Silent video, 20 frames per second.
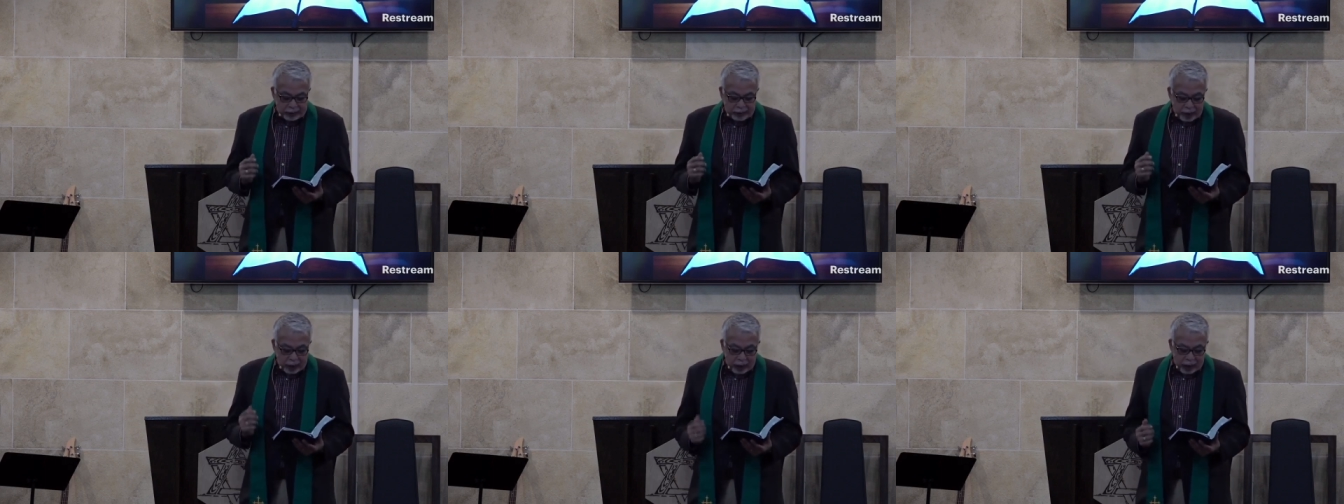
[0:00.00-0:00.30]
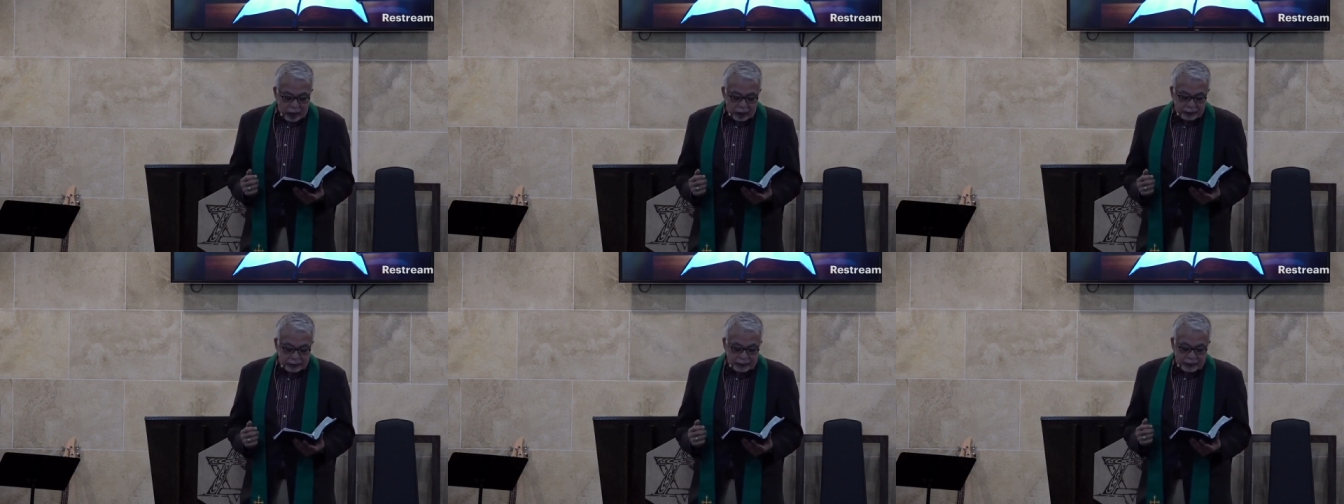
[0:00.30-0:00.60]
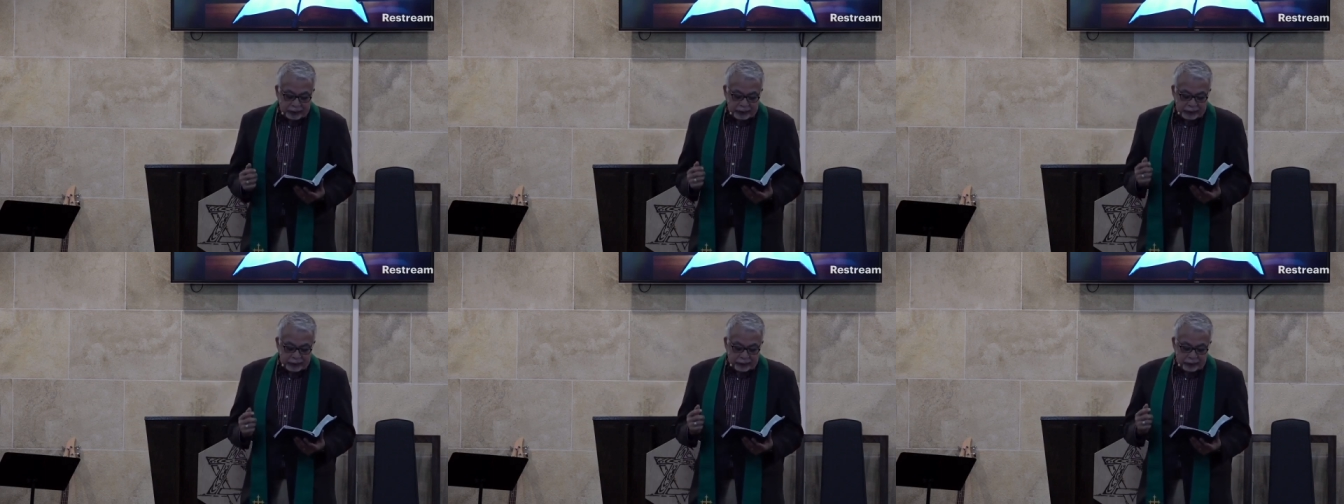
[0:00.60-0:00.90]
calls
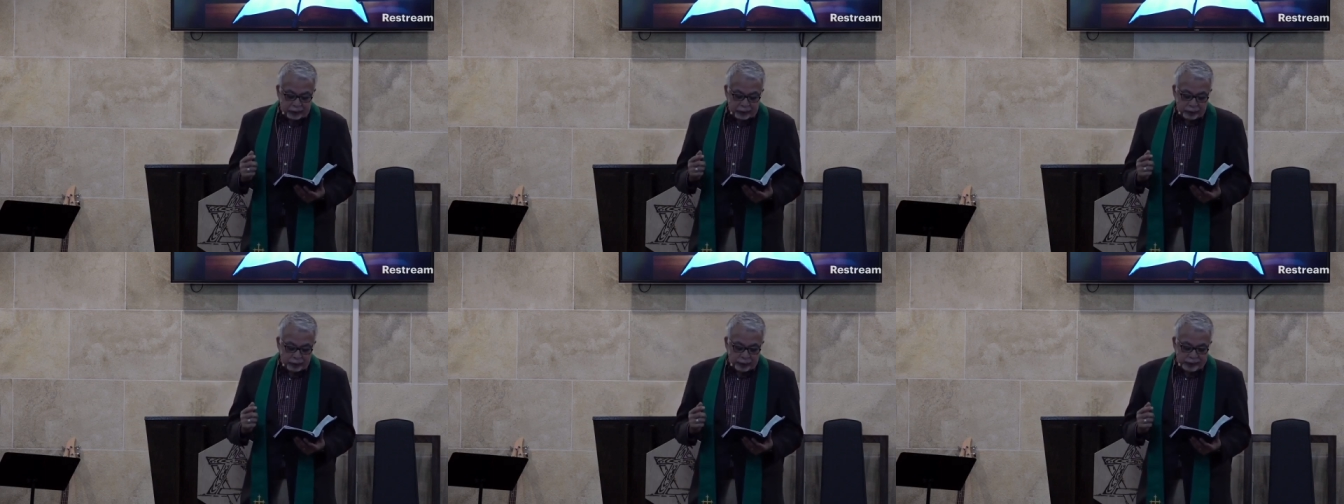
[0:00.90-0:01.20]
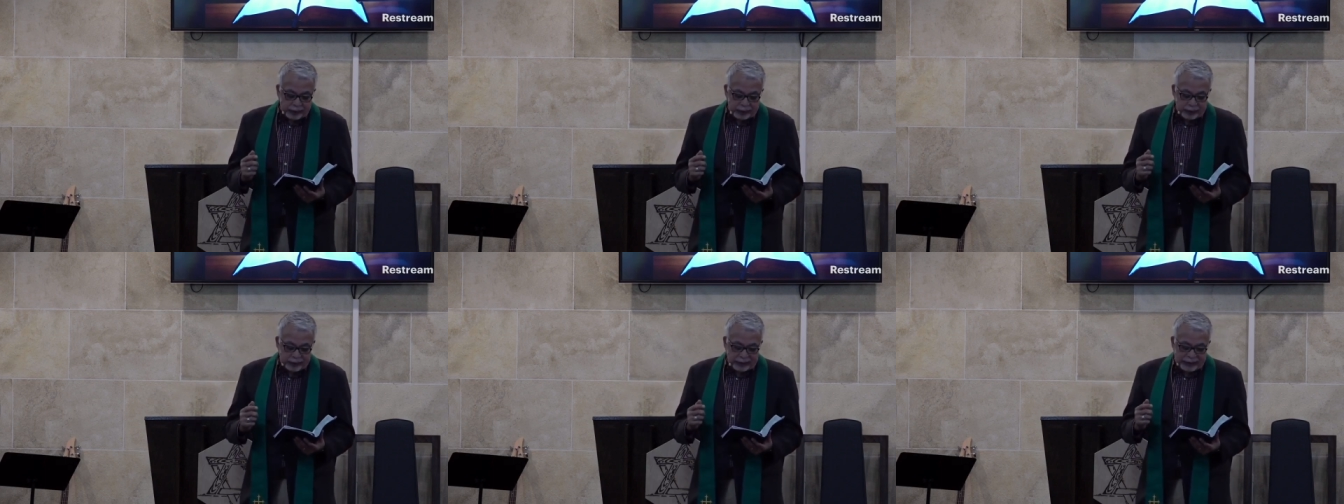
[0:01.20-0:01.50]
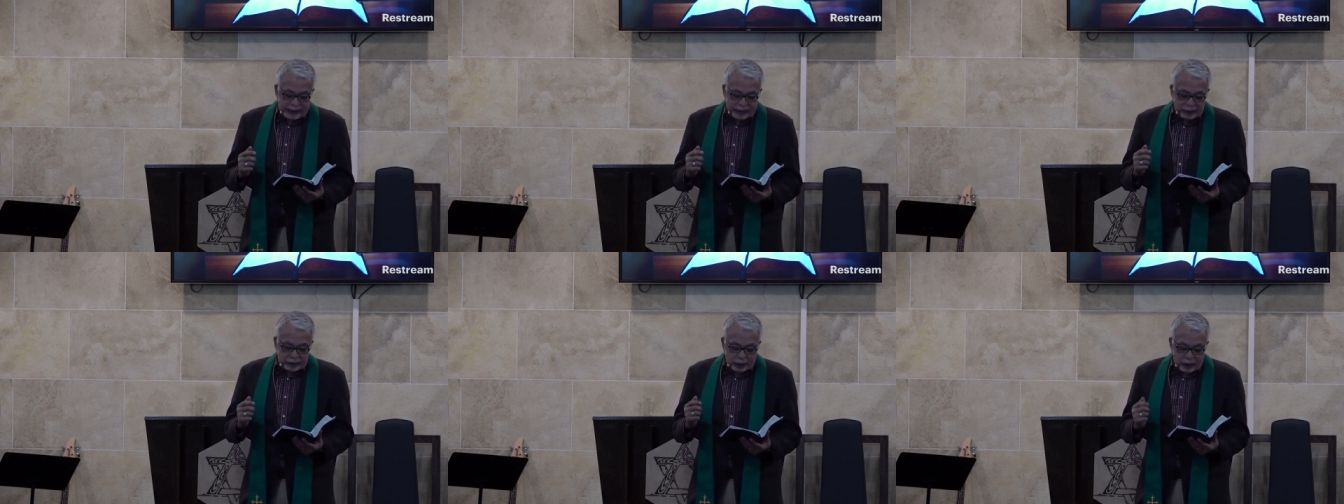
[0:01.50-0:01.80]
us into his
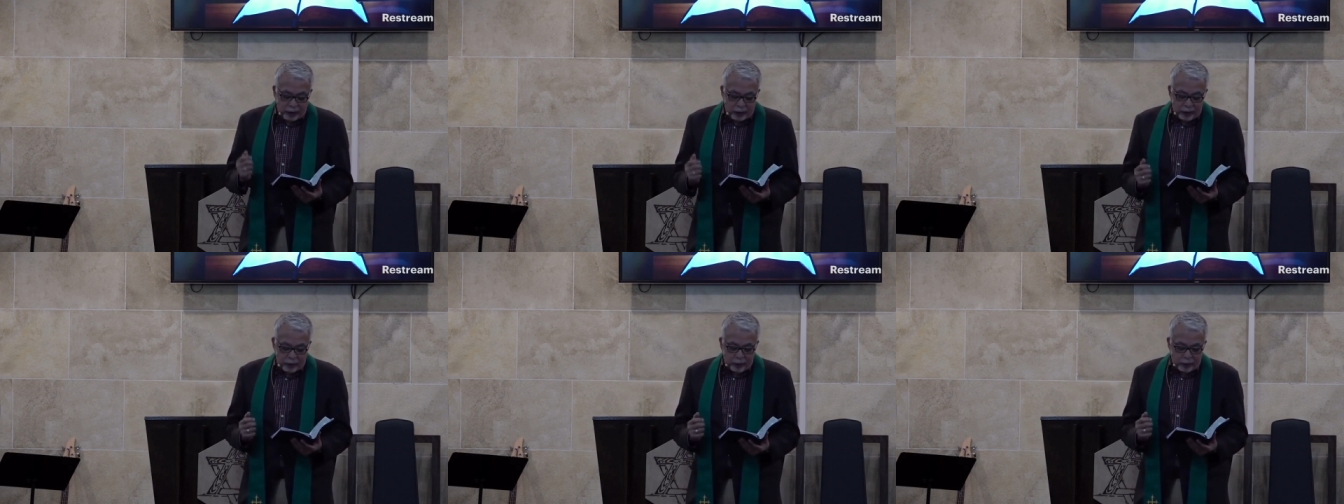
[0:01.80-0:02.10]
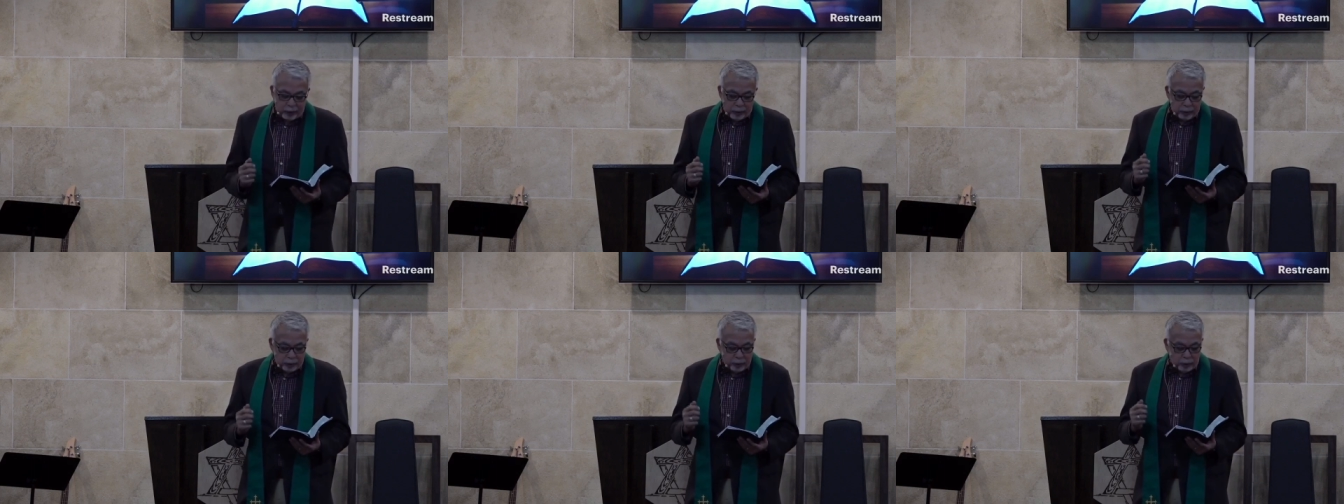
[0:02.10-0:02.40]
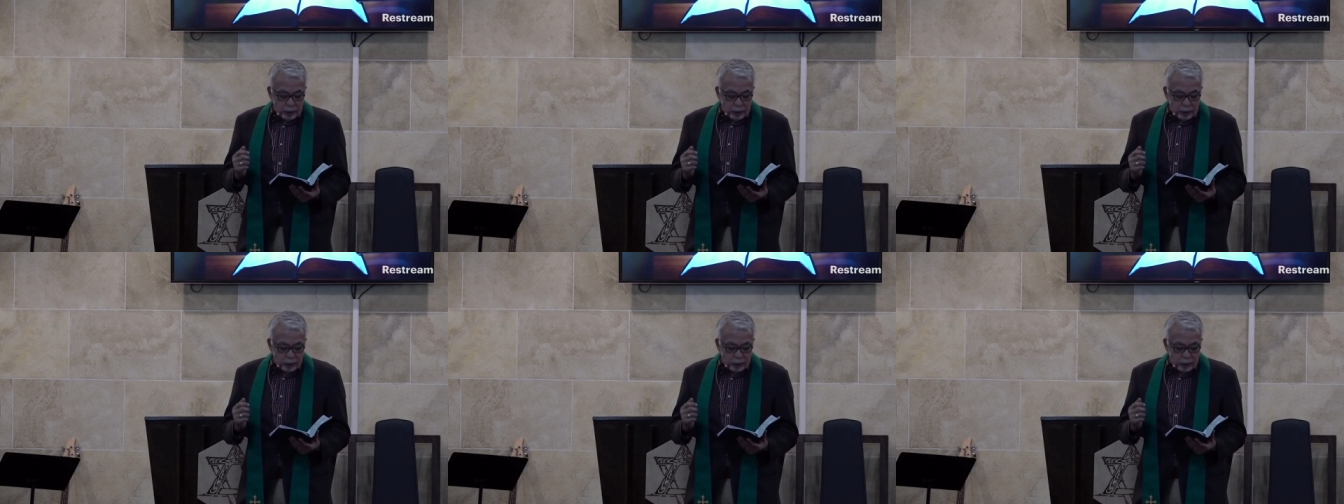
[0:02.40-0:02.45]
eternal